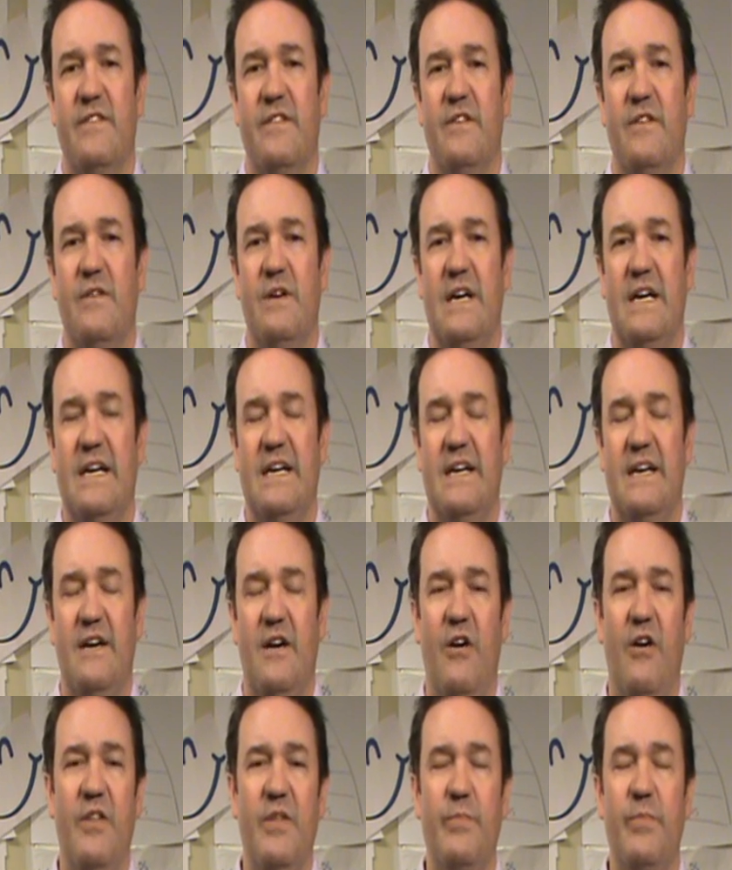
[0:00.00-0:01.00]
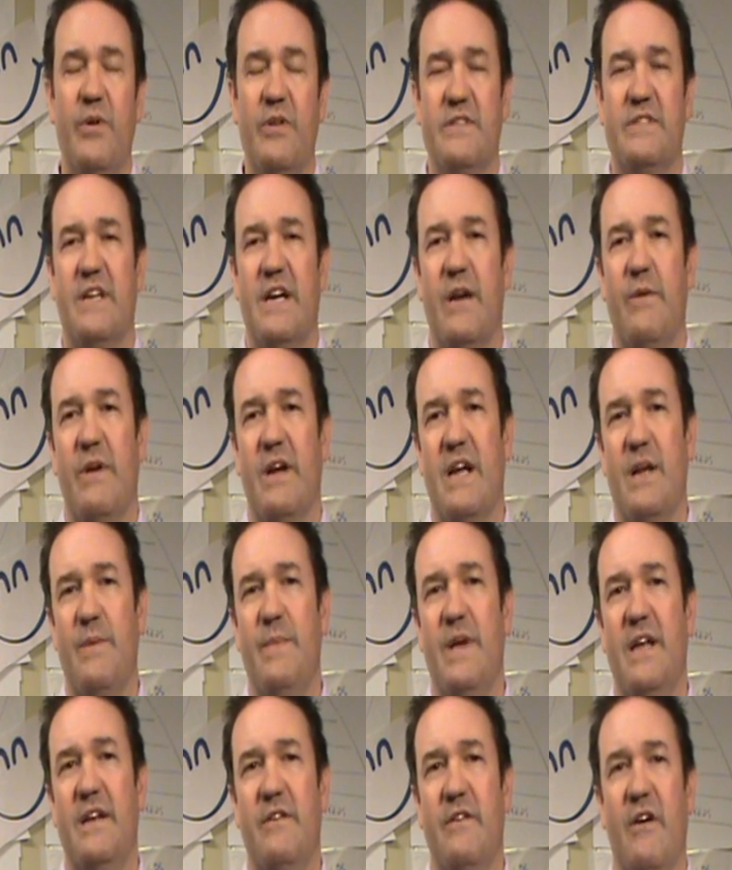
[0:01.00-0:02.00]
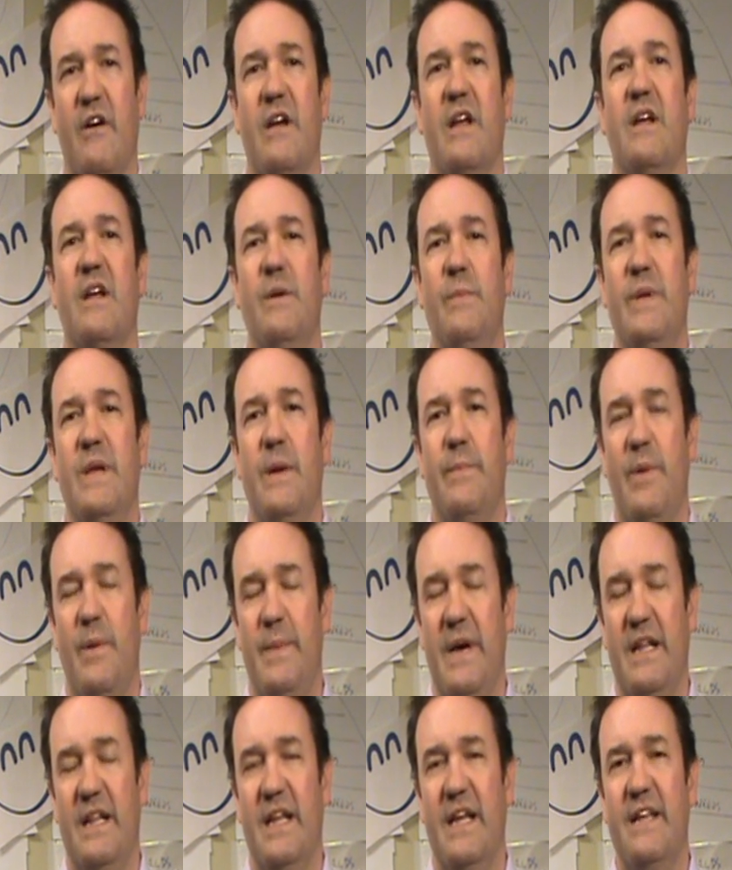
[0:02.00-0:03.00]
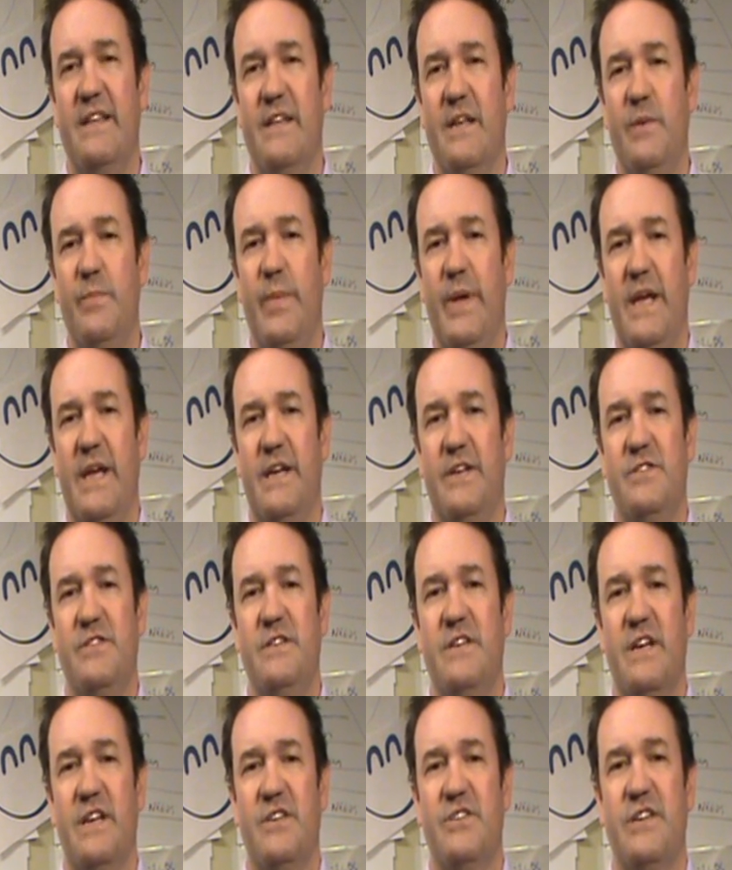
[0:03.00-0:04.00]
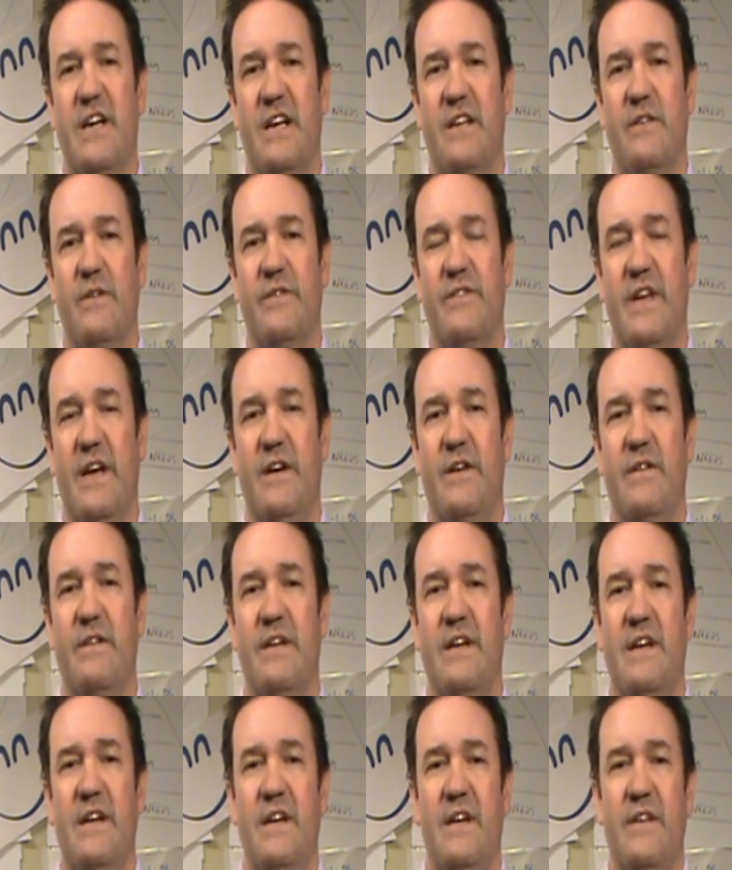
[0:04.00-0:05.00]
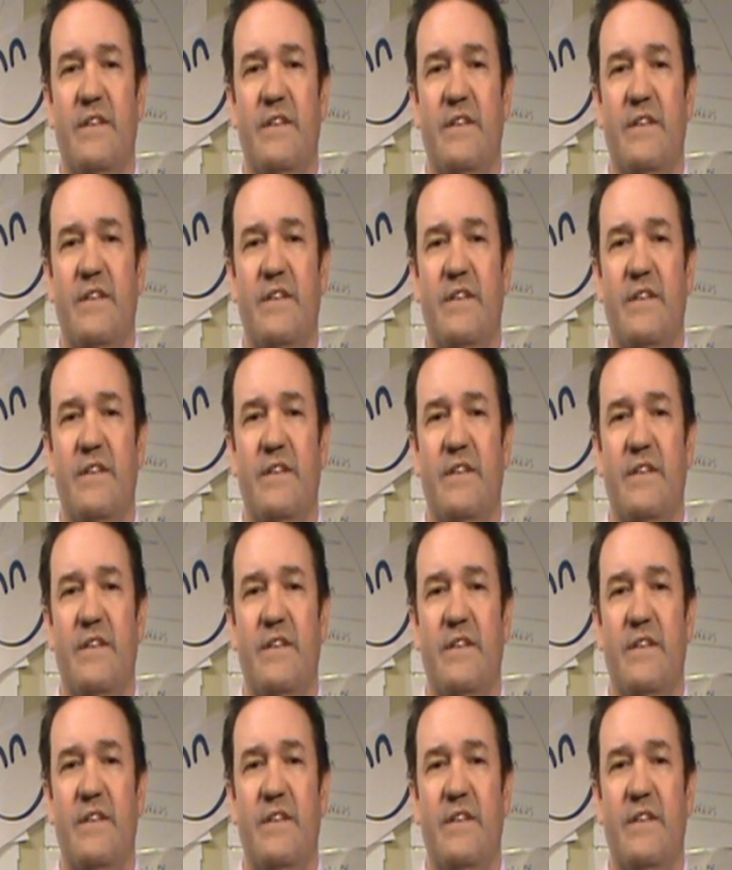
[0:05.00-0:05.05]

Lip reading: So all the books that I recommend are going to be up on my LinkedIn page, and you can check those out.